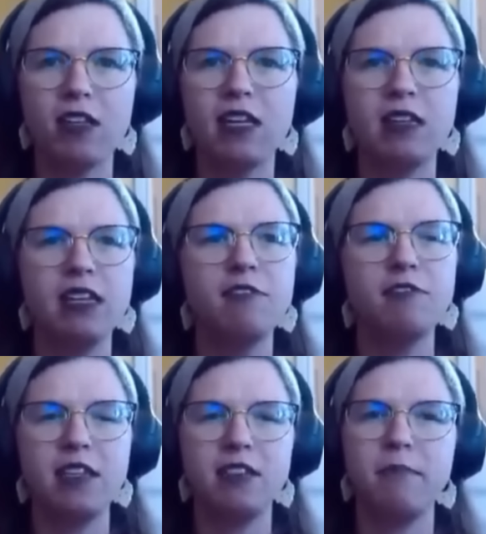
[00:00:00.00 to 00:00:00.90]
They
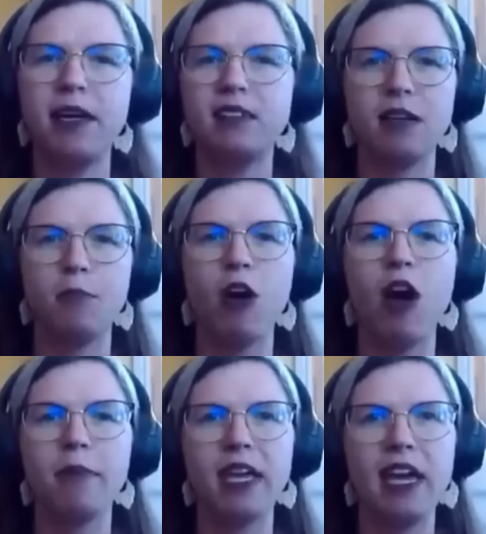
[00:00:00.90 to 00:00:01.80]
lifted the domestic
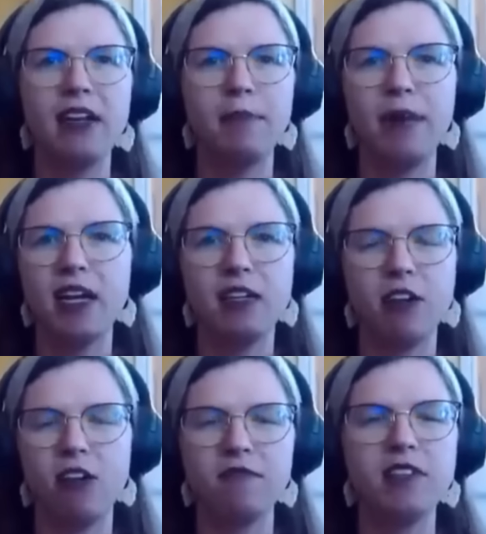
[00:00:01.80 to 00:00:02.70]
propaganda ban and
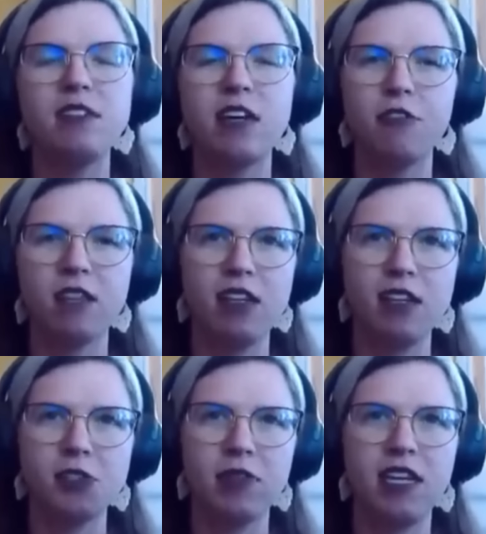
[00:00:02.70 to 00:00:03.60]
all of these other
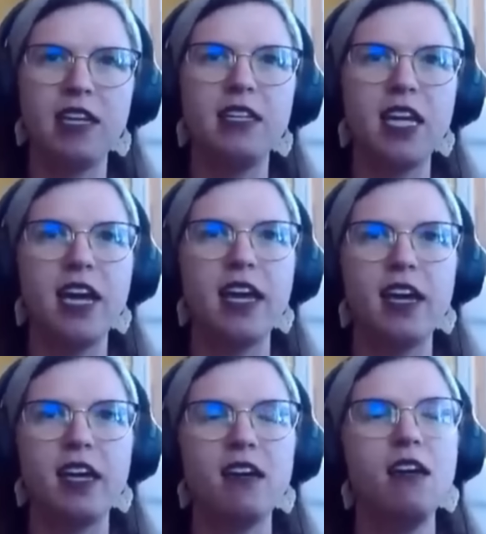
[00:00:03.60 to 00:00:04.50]
things with the N D A
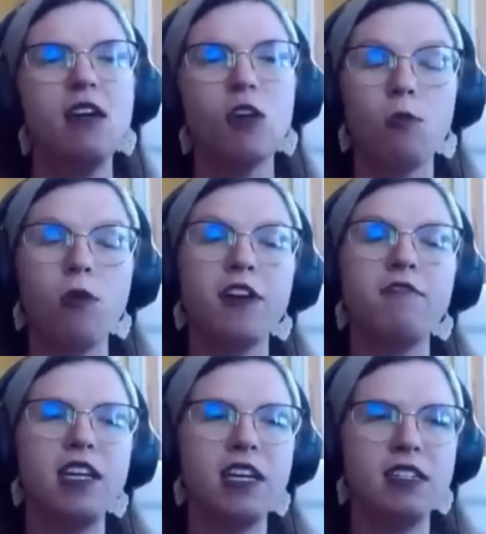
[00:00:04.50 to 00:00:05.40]
A, or one
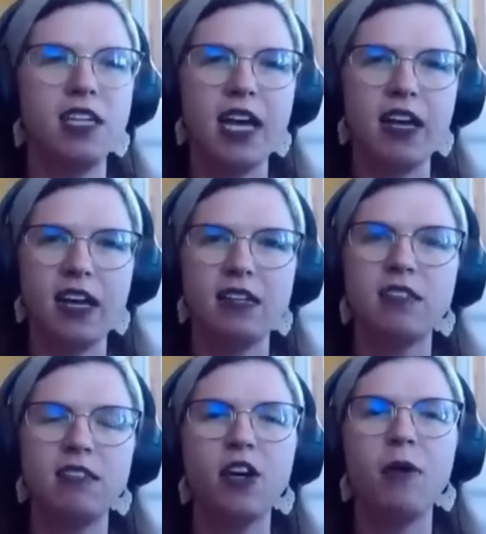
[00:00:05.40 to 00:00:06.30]
of the N D A As
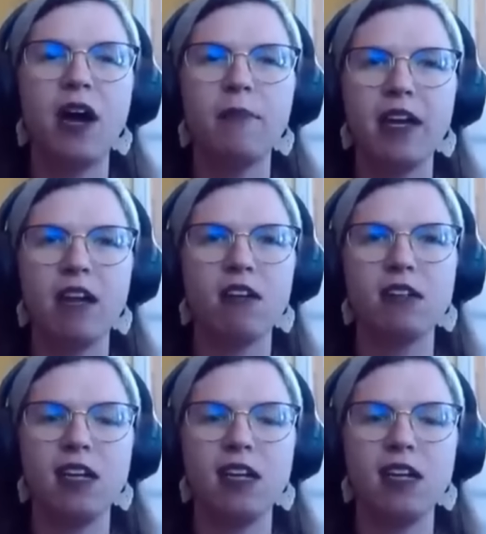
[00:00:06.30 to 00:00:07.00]
in the Obama era.